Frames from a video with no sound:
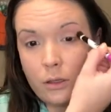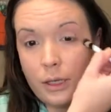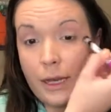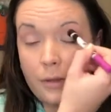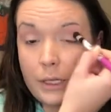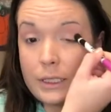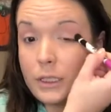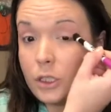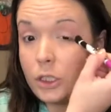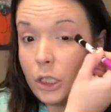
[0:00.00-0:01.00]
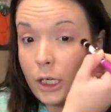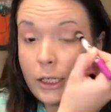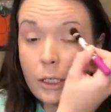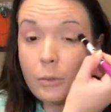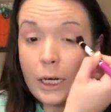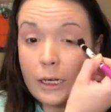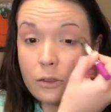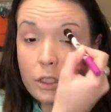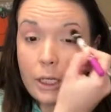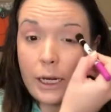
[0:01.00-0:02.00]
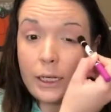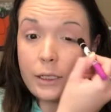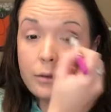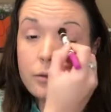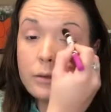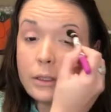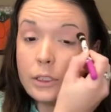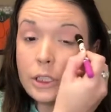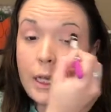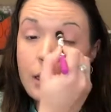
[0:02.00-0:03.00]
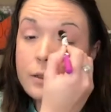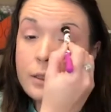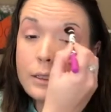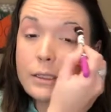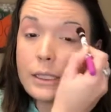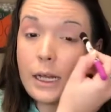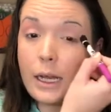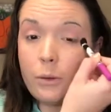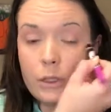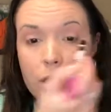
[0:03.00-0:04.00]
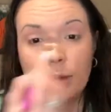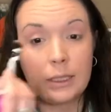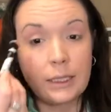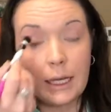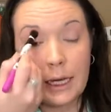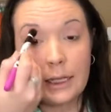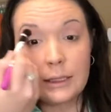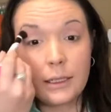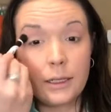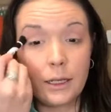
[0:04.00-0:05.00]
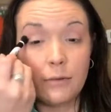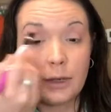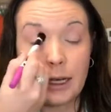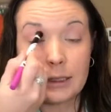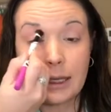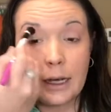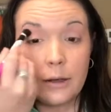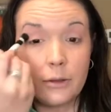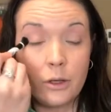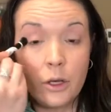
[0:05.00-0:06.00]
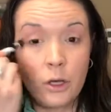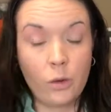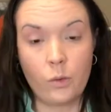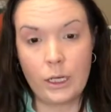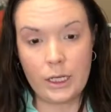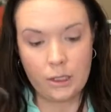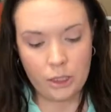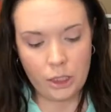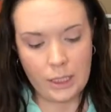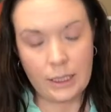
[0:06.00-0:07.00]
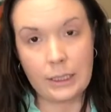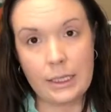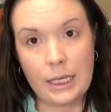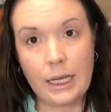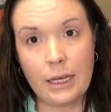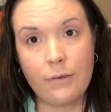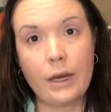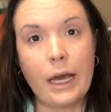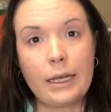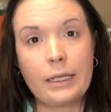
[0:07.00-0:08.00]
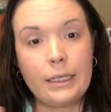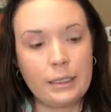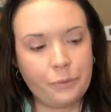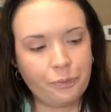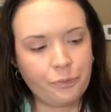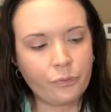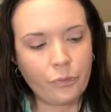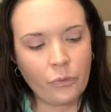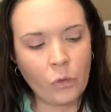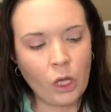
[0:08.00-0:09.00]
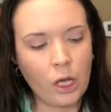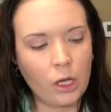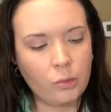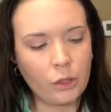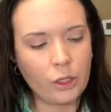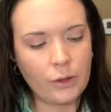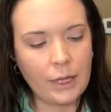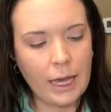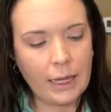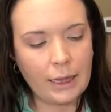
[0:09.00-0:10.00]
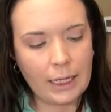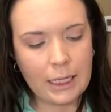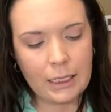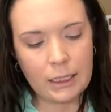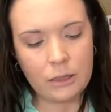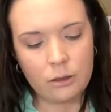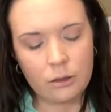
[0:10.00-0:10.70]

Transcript: Now there is a darker brown shade in the shadow sense that I wish I would have got. And in fact, I, when I go to check and see if I can upload that link,